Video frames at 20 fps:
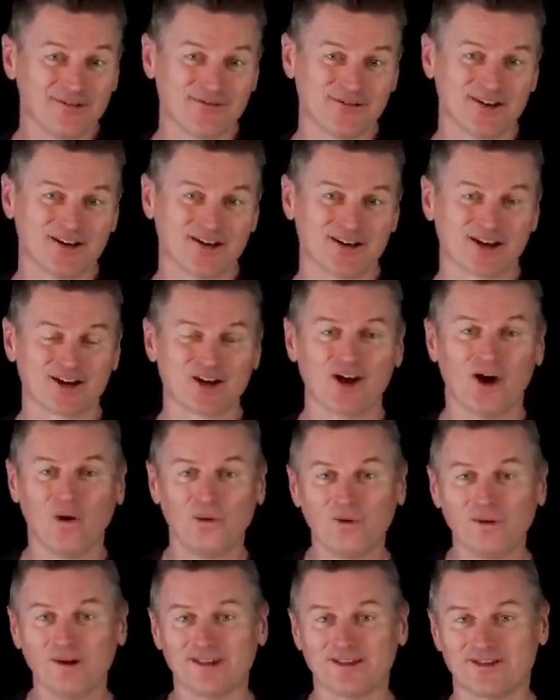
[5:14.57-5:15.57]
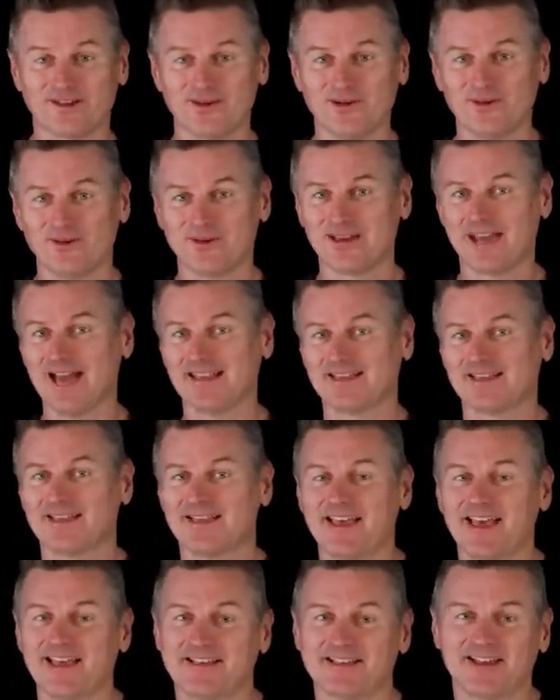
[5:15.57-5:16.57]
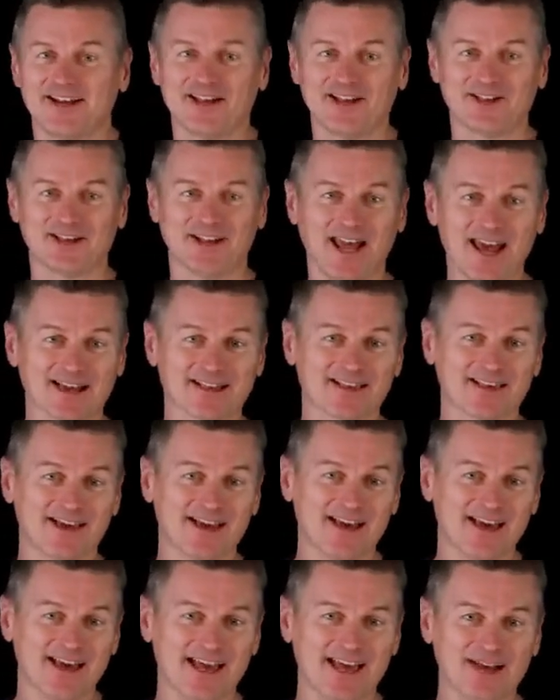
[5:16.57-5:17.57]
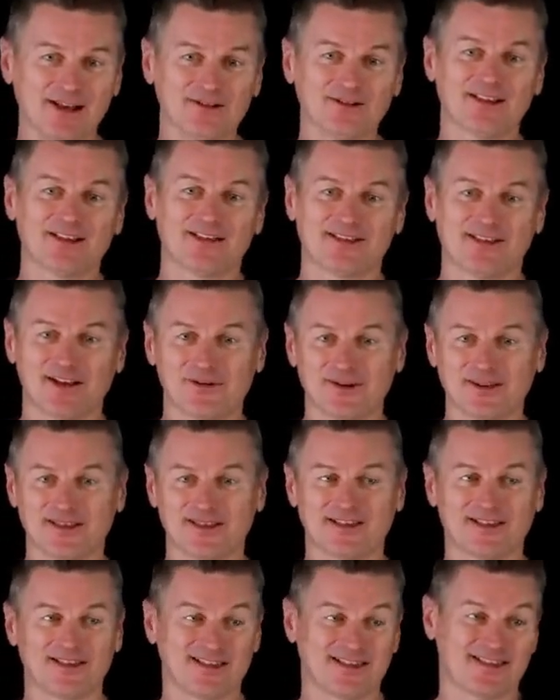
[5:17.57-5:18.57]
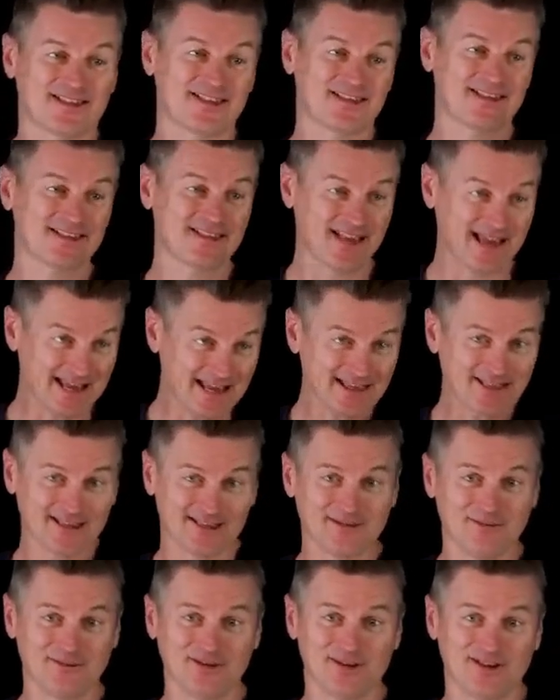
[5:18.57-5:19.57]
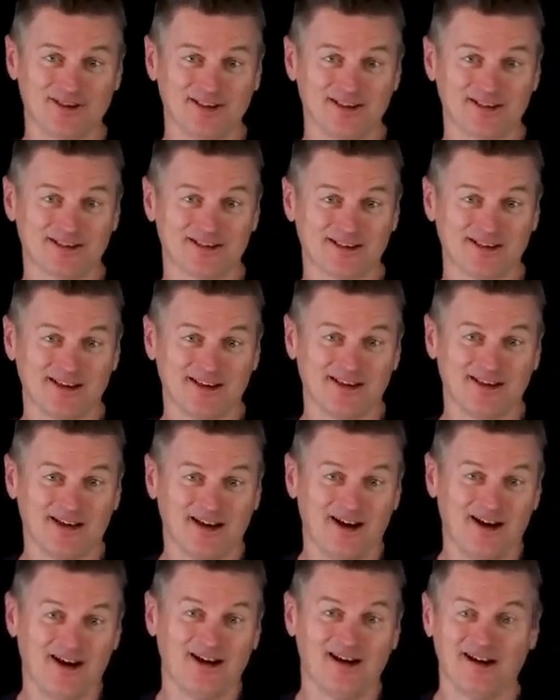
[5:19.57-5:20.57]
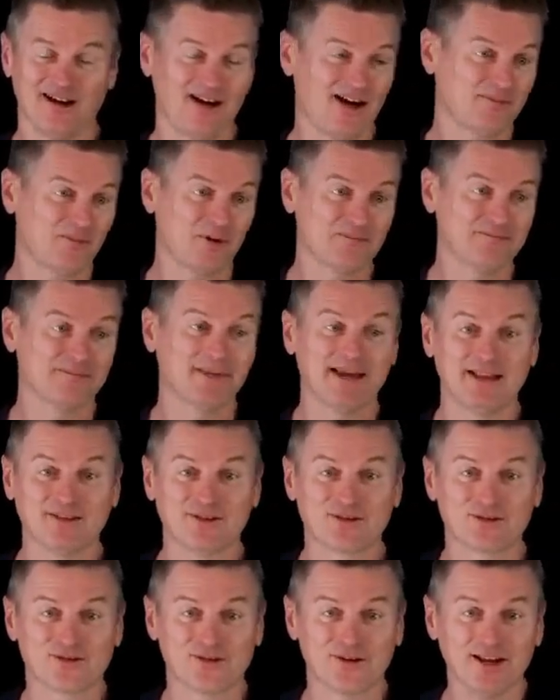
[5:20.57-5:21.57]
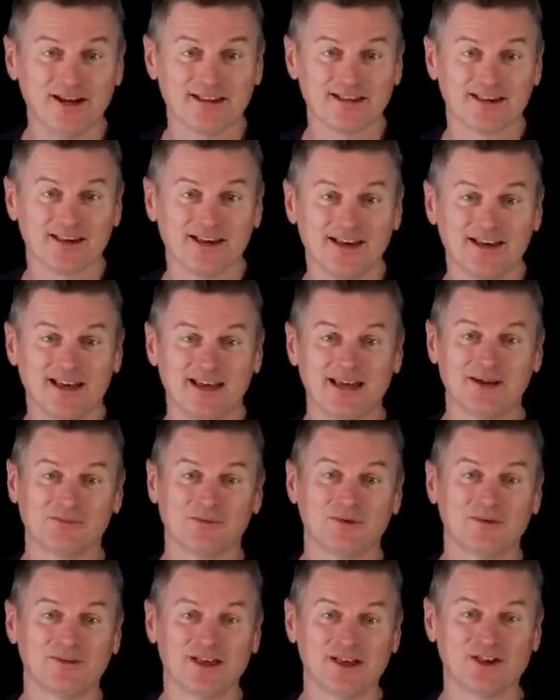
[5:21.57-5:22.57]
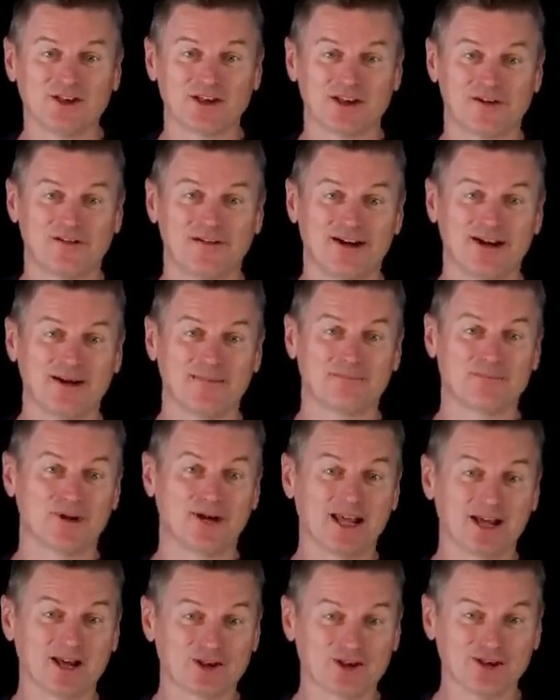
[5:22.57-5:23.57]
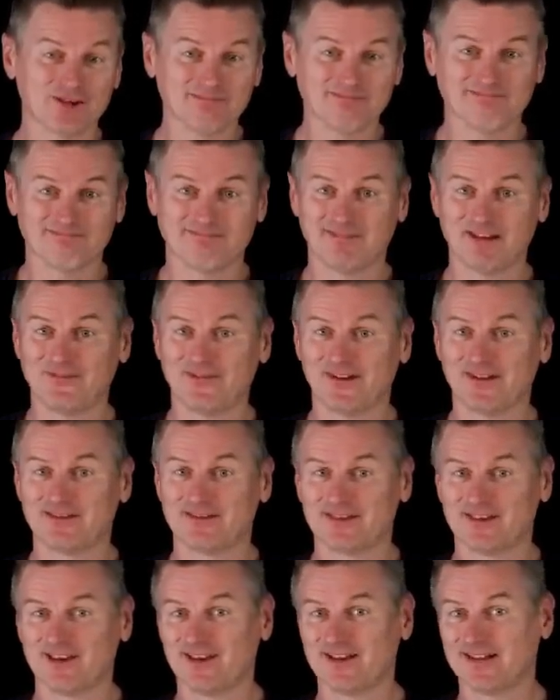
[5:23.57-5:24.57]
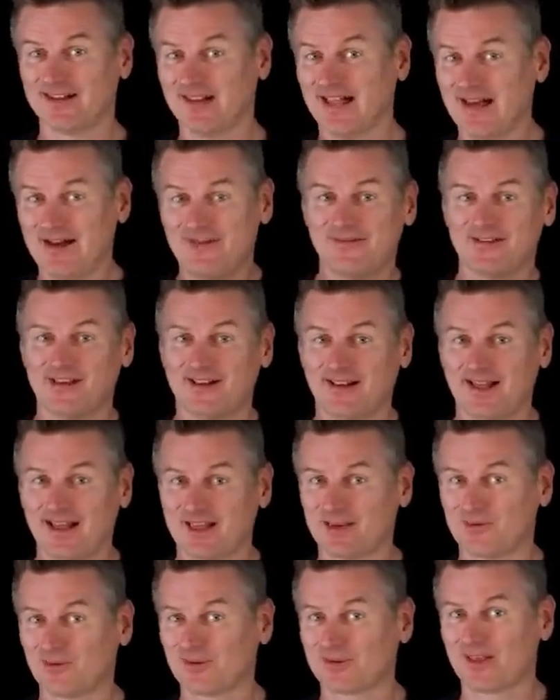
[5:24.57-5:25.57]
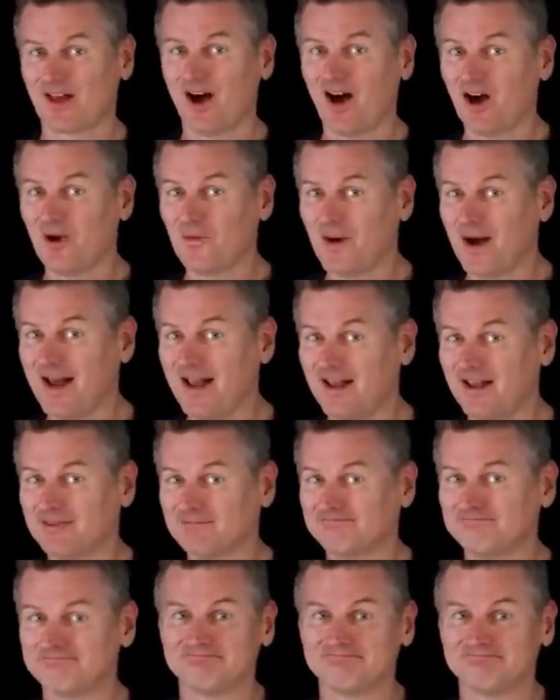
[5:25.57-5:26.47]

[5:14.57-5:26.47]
If the goal is to get to destination X, it'll consider its state, which is I'm on Main Street. It will then generate a prediction. If I turn left, I'll head towards the highway.